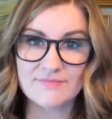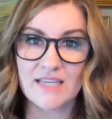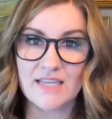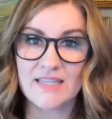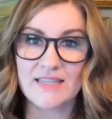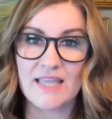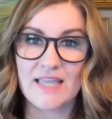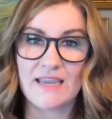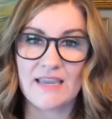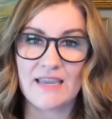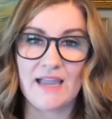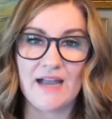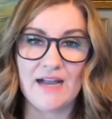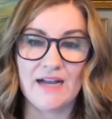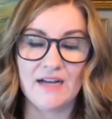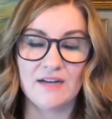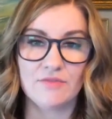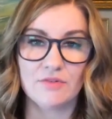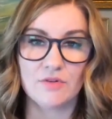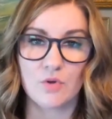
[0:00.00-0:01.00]
They
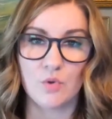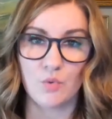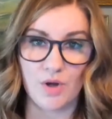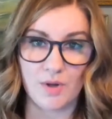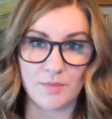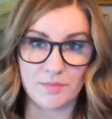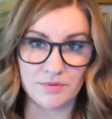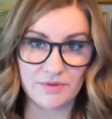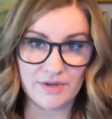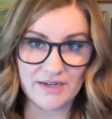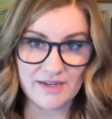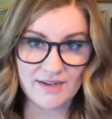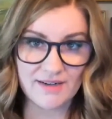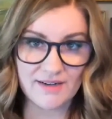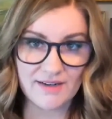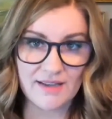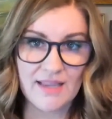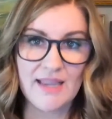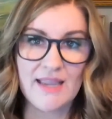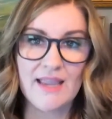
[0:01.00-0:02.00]
have
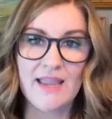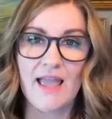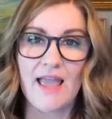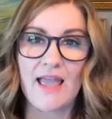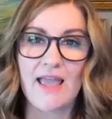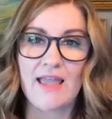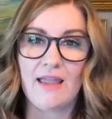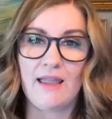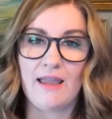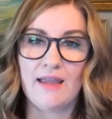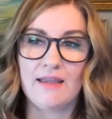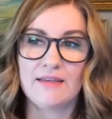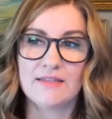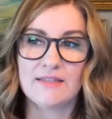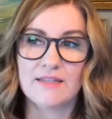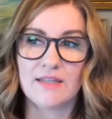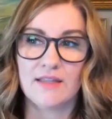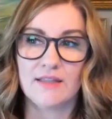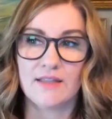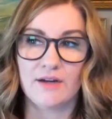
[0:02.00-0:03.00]
cooperated,
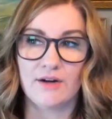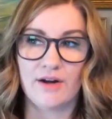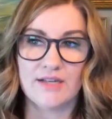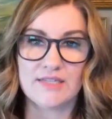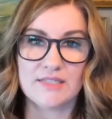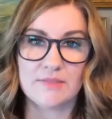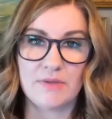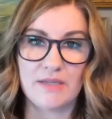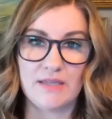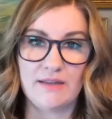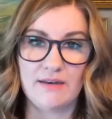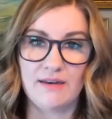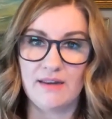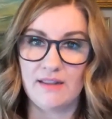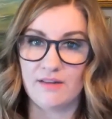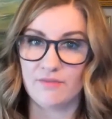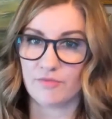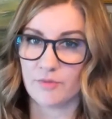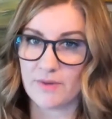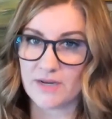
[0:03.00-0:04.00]
and there has been an
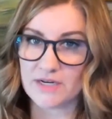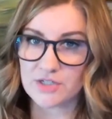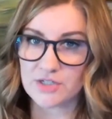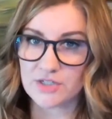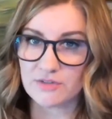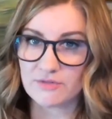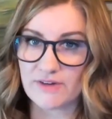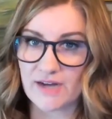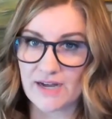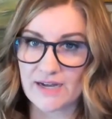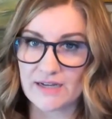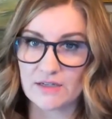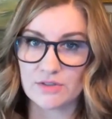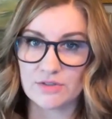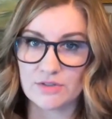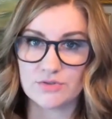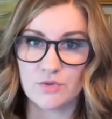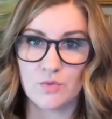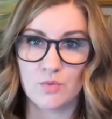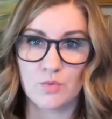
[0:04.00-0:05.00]
information
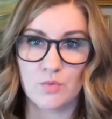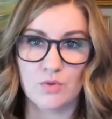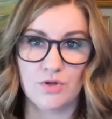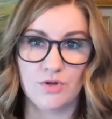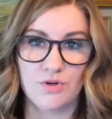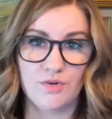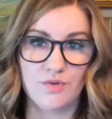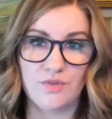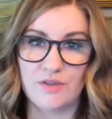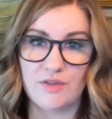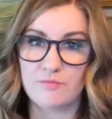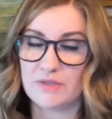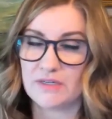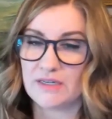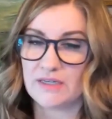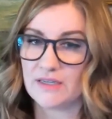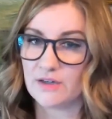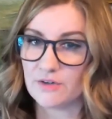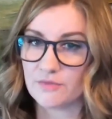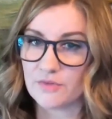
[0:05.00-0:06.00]
filed, or they've been
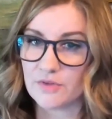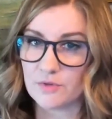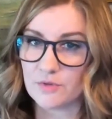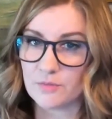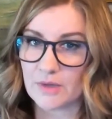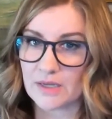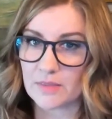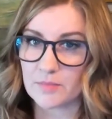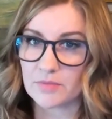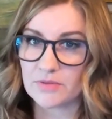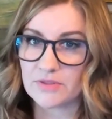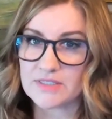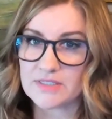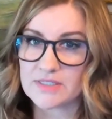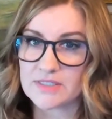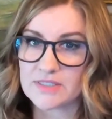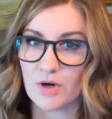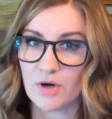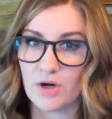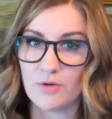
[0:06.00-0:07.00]
interviewed by the police
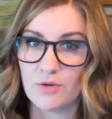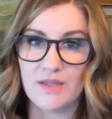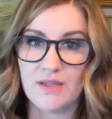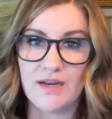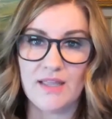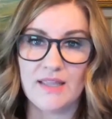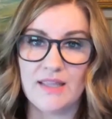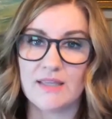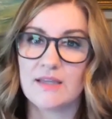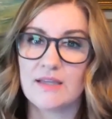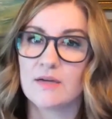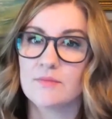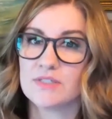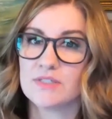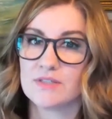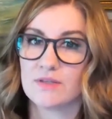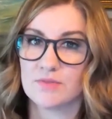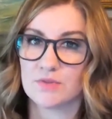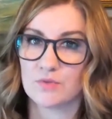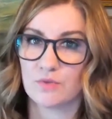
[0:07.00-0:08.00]
department and they come to
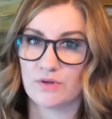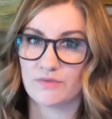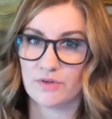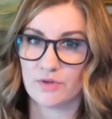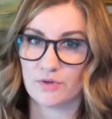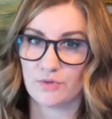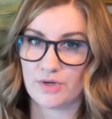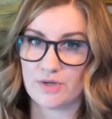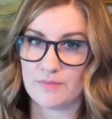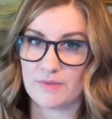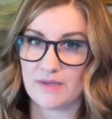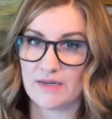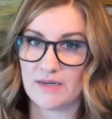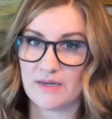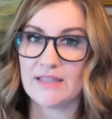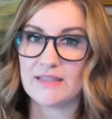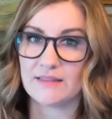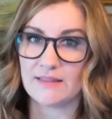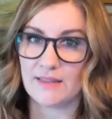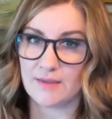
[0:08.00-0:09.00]
some sort of agreement
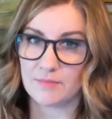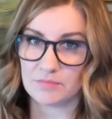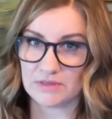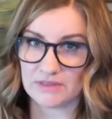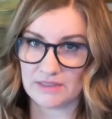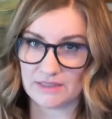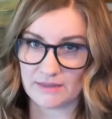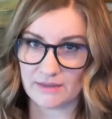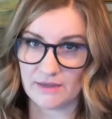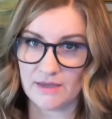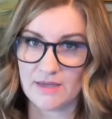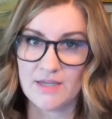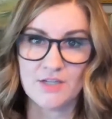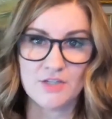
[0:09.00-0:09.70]
and then they plea.